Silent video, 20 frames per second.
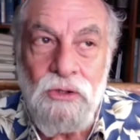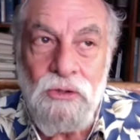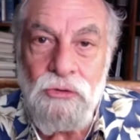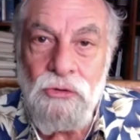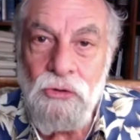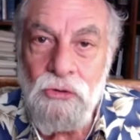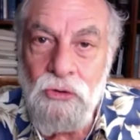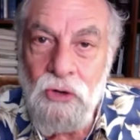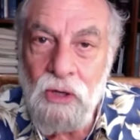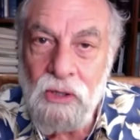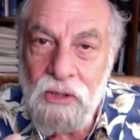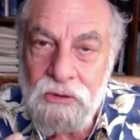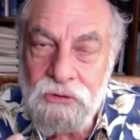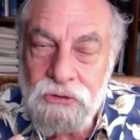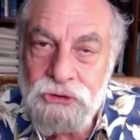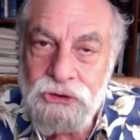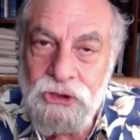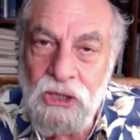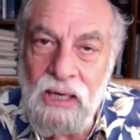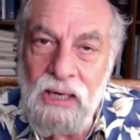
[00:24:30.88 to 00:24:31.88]
You're going to
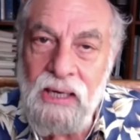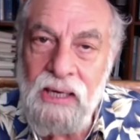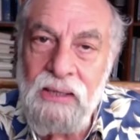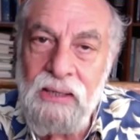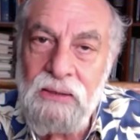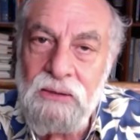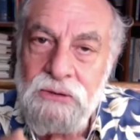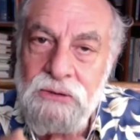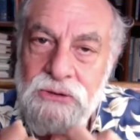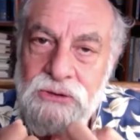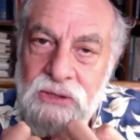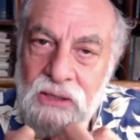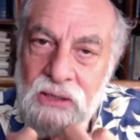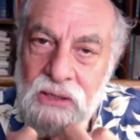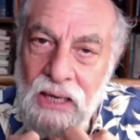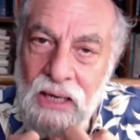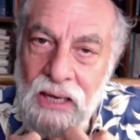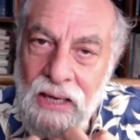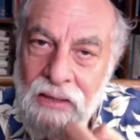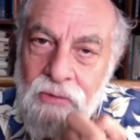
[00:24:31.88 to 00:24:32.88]
change
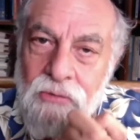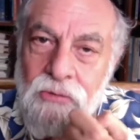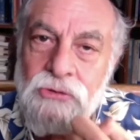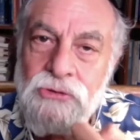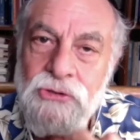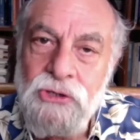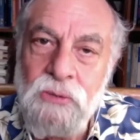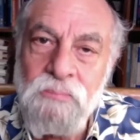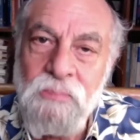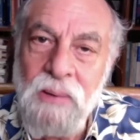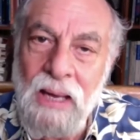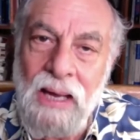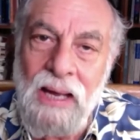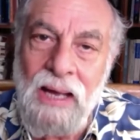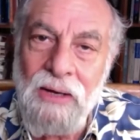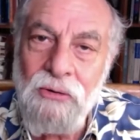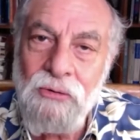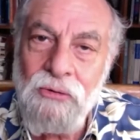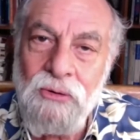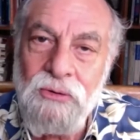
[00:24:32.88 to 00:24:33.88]
the energy
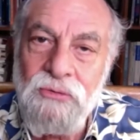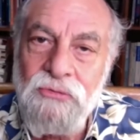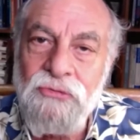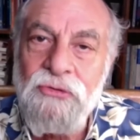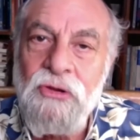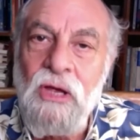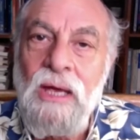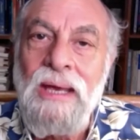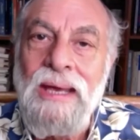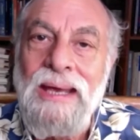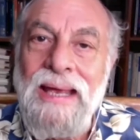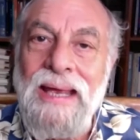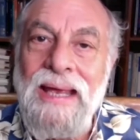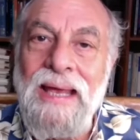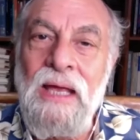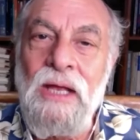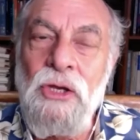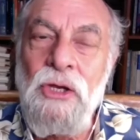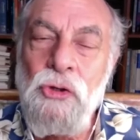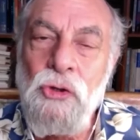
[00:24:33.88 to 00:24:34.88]
patterns
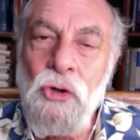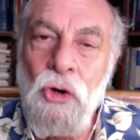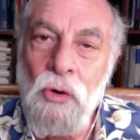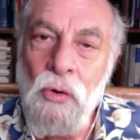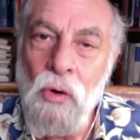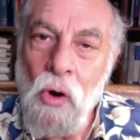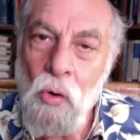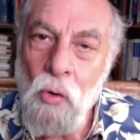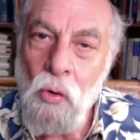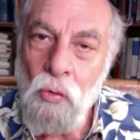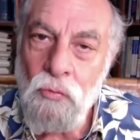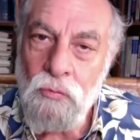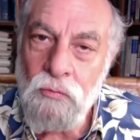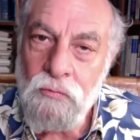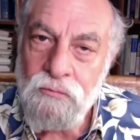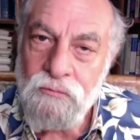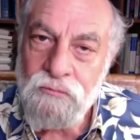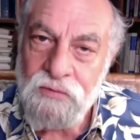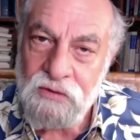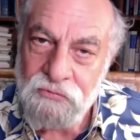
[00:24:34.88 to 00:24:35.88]
in your own
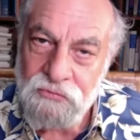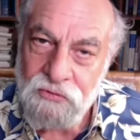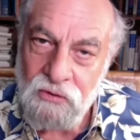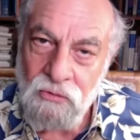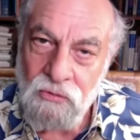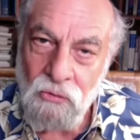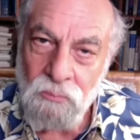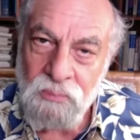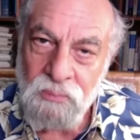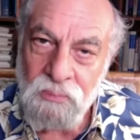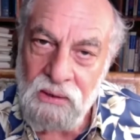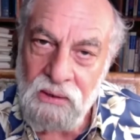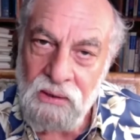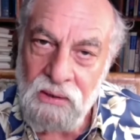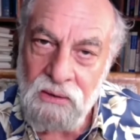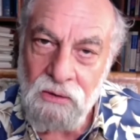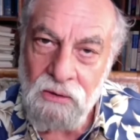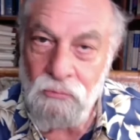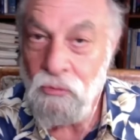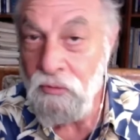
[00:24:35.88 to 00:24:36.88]
physical
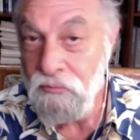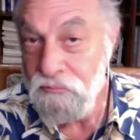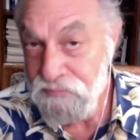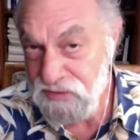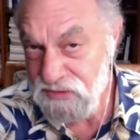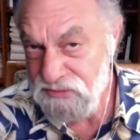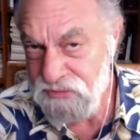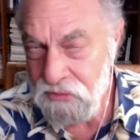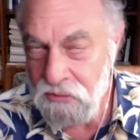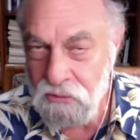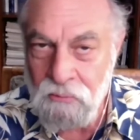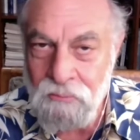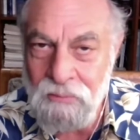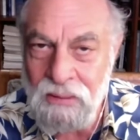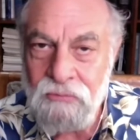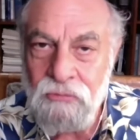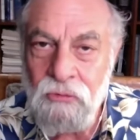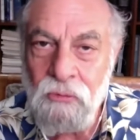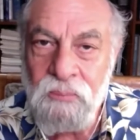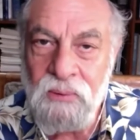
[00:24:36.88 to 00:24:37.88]
being, your own physical and
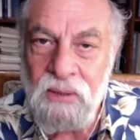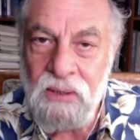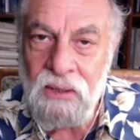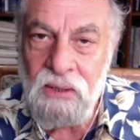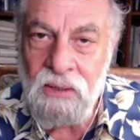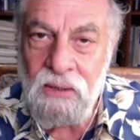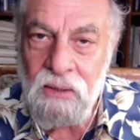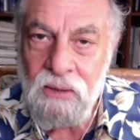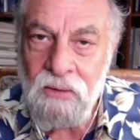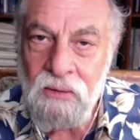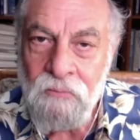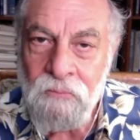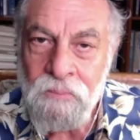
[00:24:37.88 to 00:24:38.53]
mental being.